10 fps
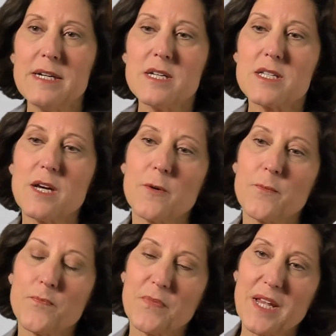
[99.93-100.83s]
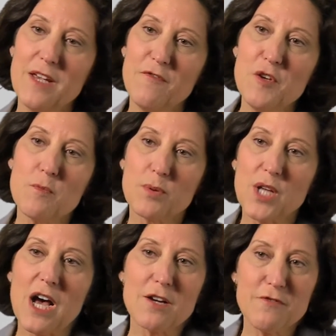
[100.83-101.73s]
So if you
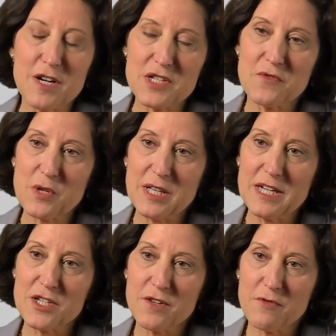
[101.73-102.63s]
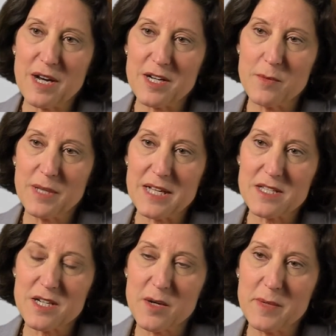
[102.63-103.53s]
block phosphorylation of
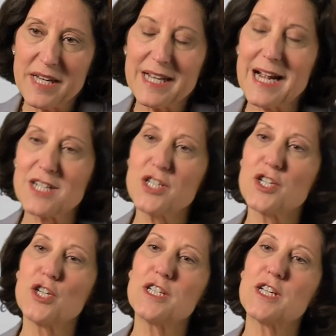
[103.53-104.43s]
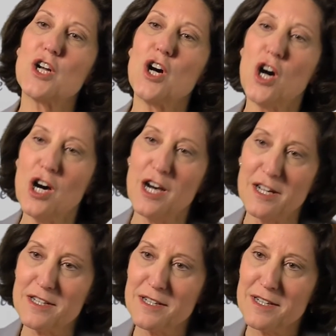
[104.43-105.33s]
retinoblastoma, it actually turns it
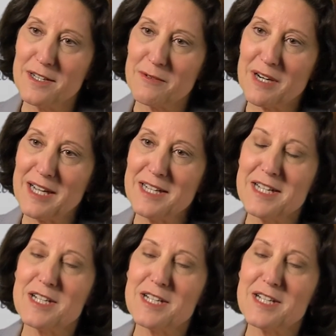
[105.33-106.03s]
on, right?